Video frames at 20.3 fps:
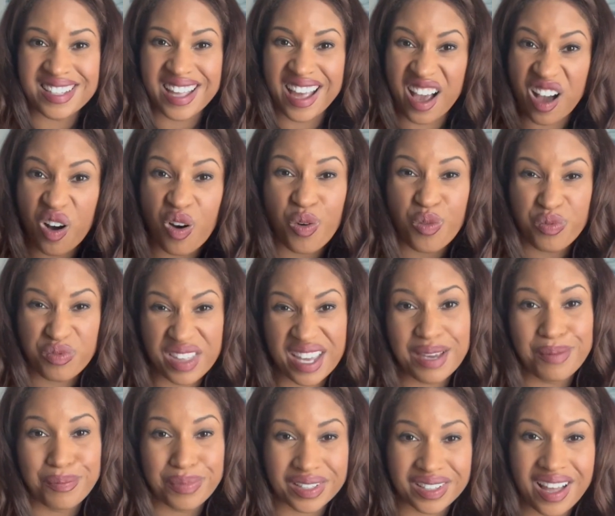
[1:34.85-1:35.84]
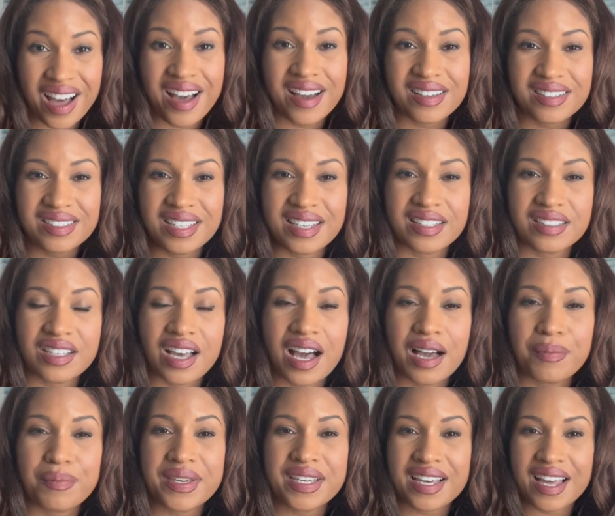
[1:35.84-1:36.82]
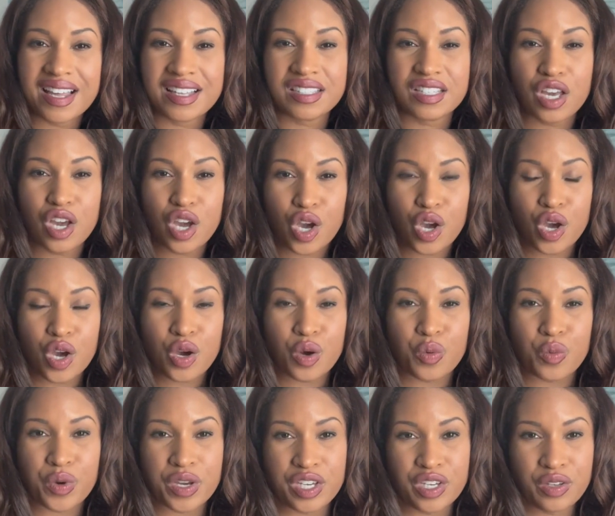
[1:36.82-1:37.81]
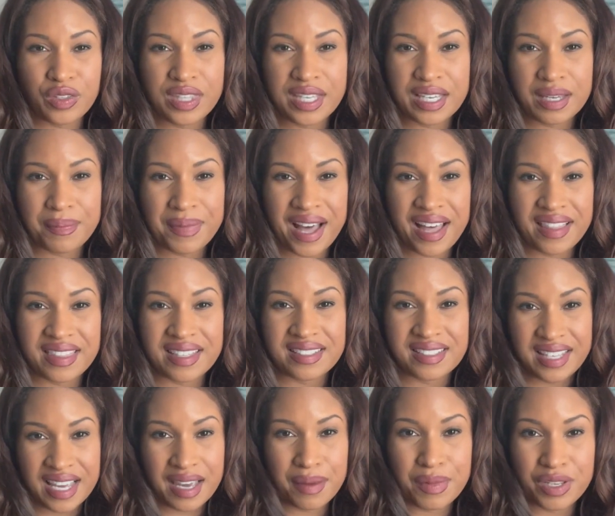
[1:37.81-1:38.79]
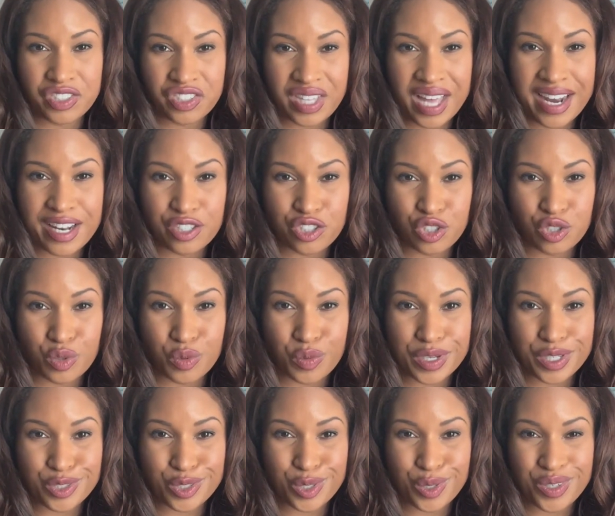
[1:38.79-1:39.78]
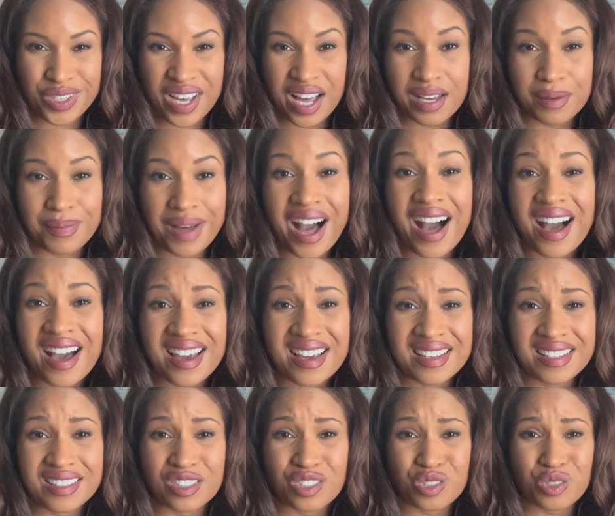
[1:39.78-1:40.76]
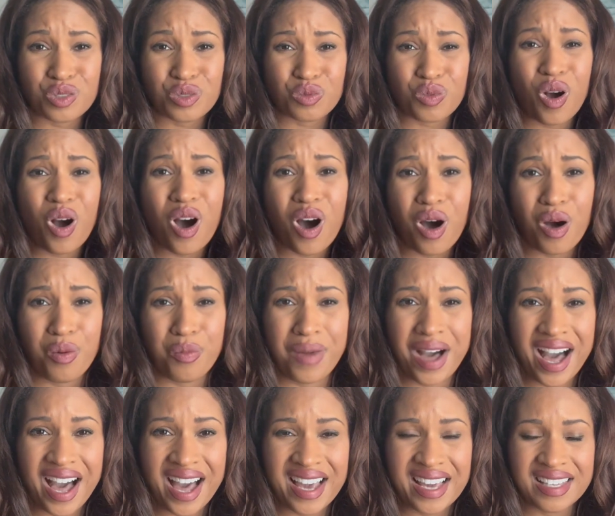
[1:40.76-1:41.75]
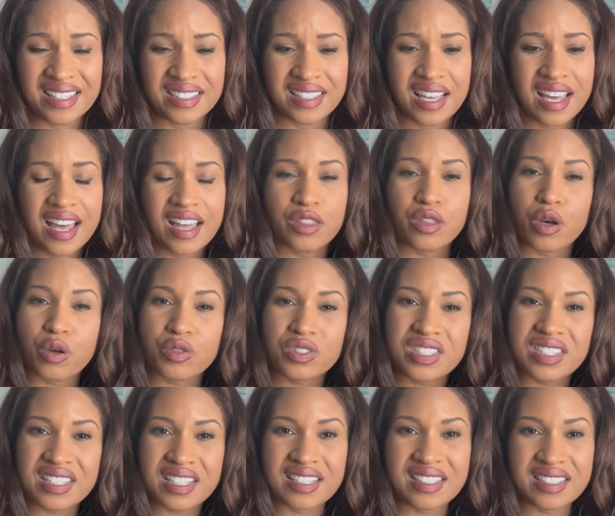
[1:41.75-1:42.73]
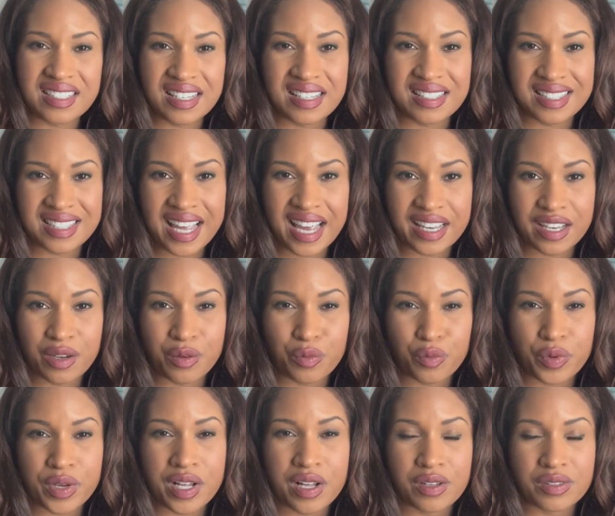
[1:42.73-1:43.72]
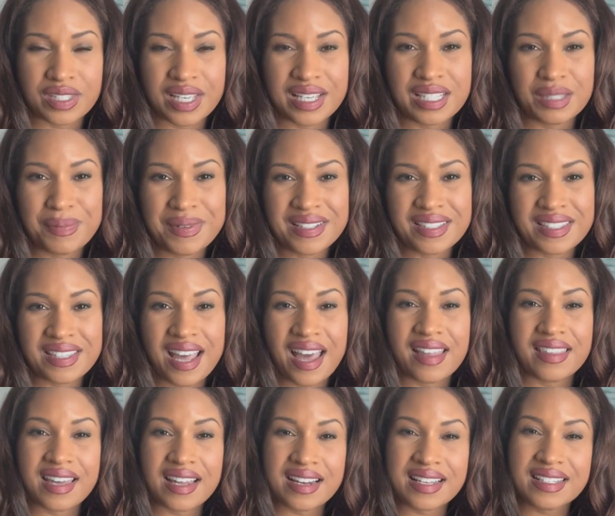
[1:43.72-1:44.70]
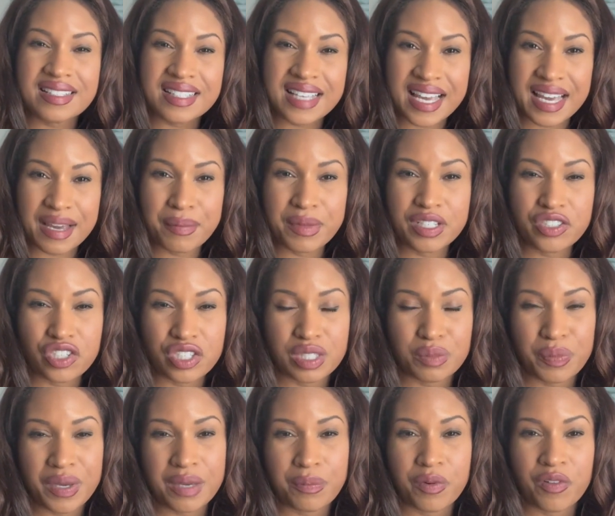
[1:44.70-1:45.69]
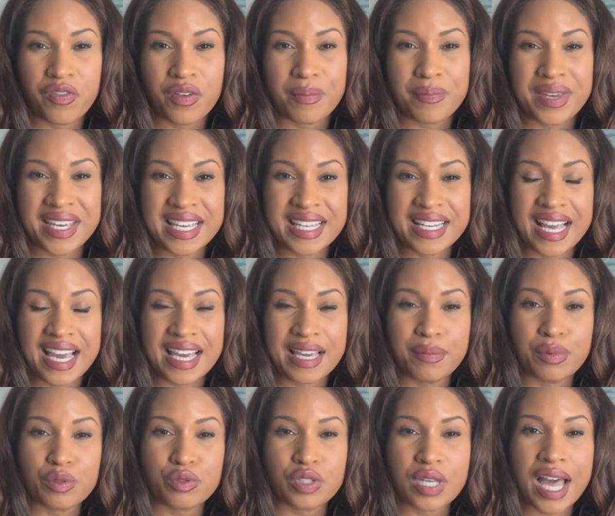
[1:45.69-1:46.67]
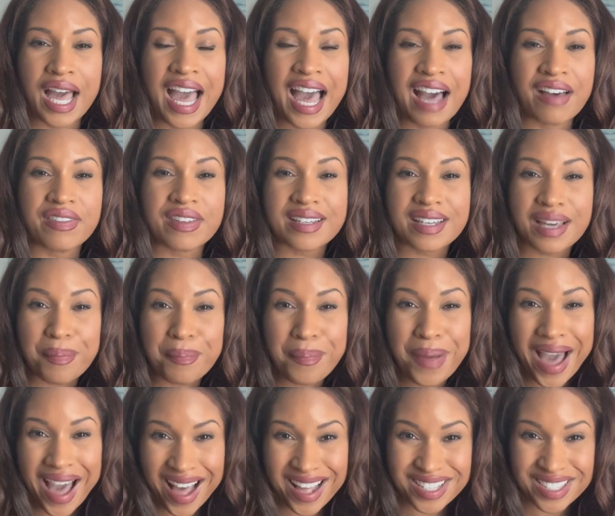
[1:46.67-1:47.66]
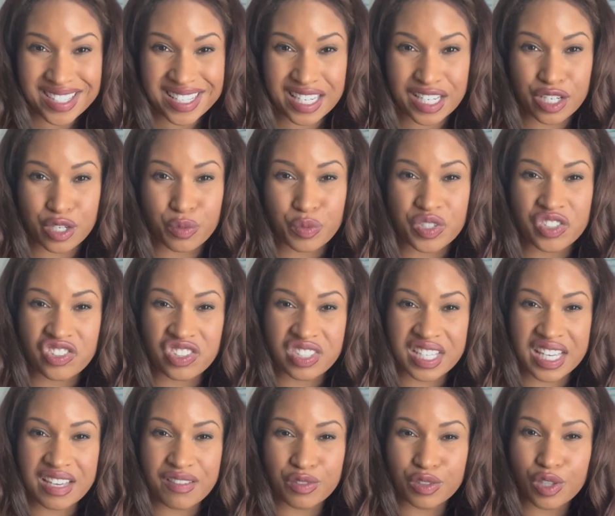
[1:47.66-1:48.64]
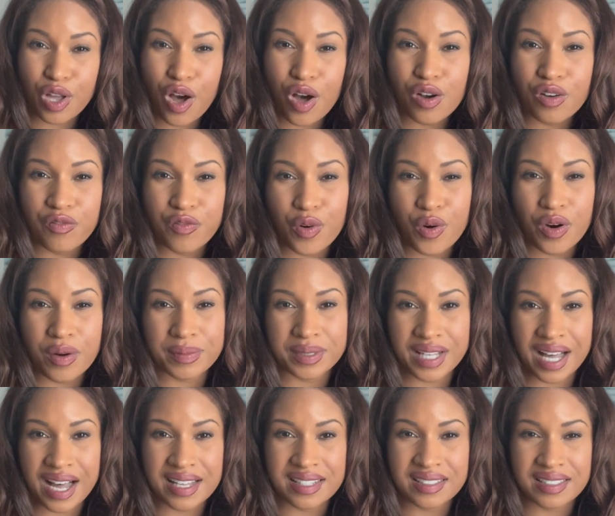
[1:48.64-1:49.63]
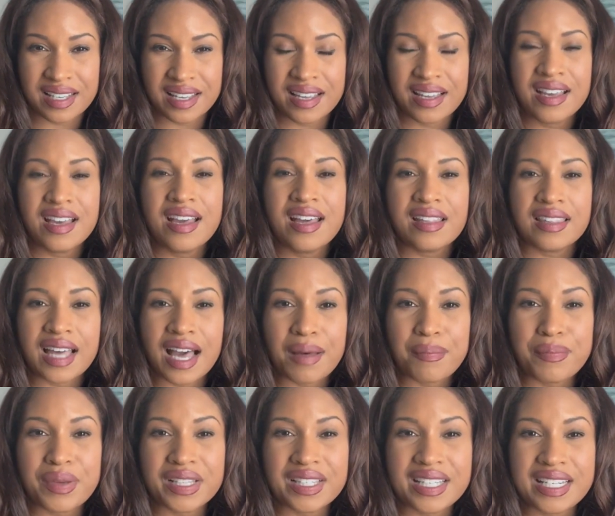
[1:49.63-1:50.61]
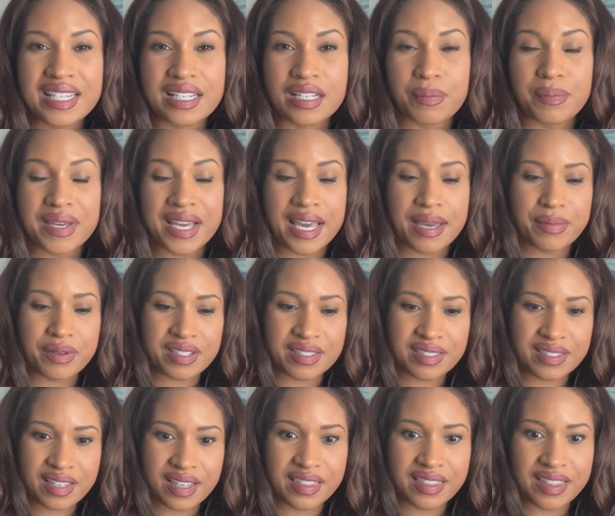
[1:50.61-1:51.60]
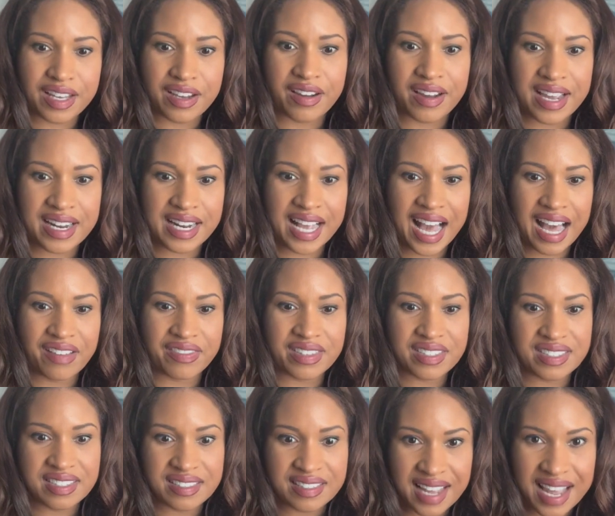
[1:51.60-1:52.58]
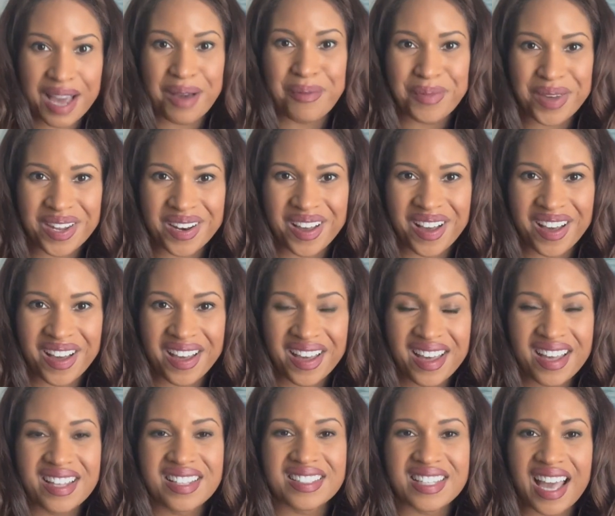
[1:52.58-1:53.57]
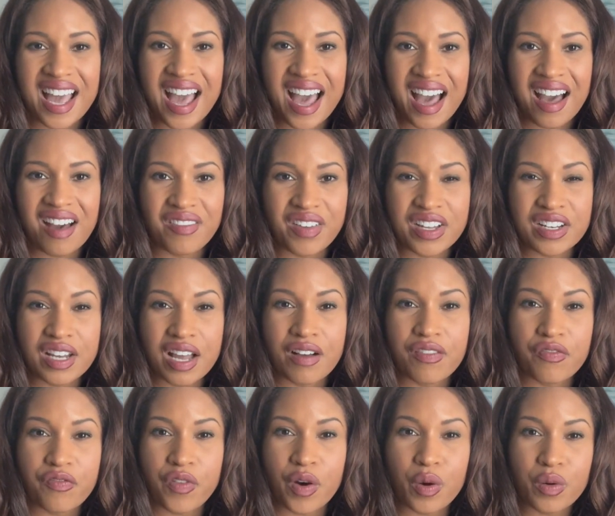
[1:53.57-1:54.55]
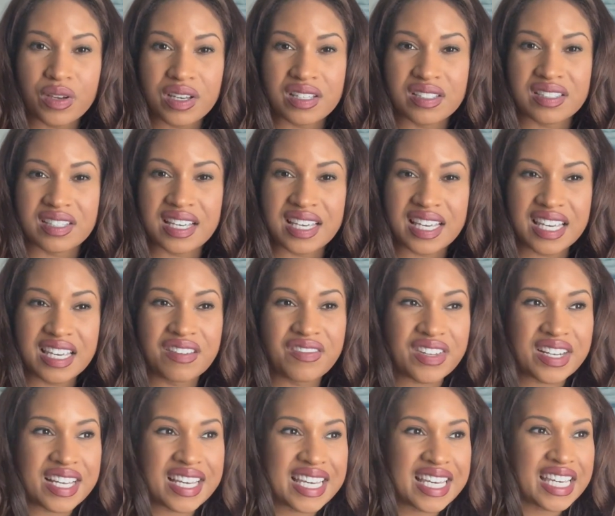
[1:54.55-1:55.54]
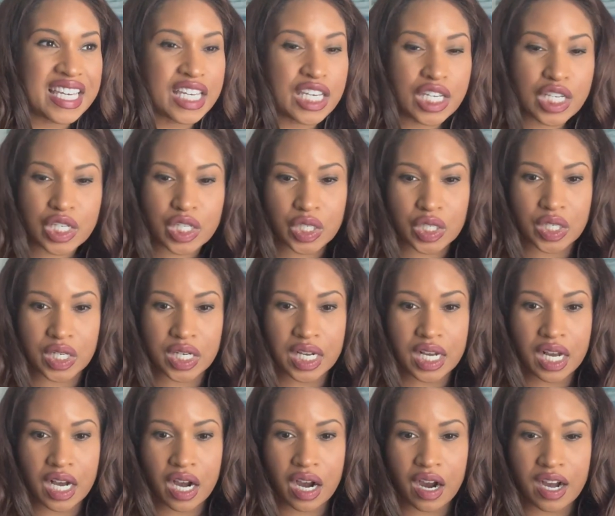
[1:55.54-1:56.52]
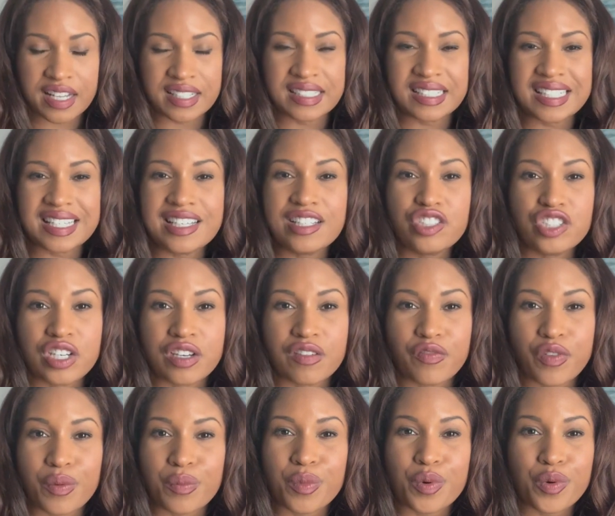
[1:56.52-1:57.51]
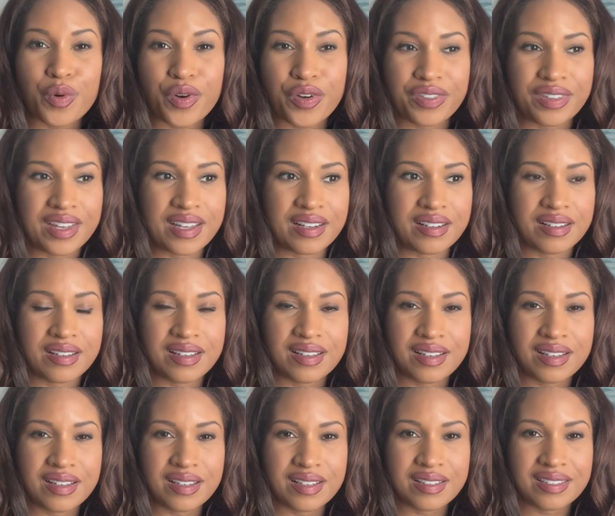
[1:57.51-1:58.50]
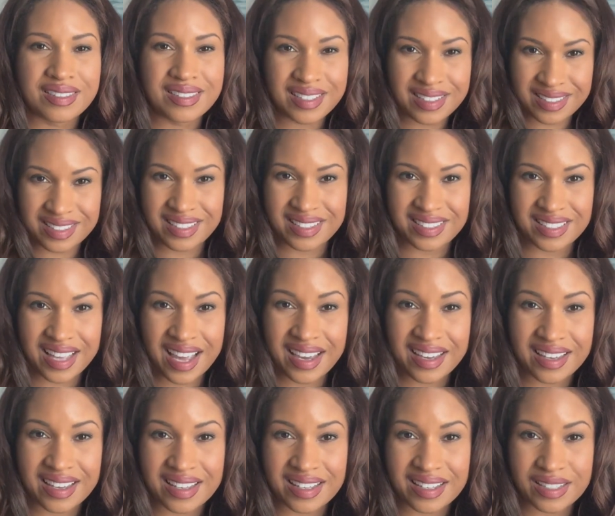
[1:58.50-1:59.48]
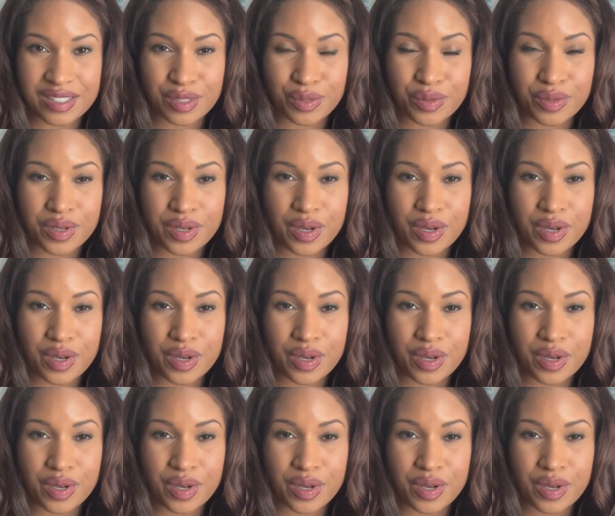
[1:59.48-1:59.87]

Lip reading: I hope they block TikTok, because when you think about the damage that it's doing to young minds, to all minds, those 60-second reels, it's been said that it damages people from being able to have the capacity to receive long-form content, the ability to be able to sit there and have the stamina, to have enough focus to even hear a teaching for more than 60 seconds.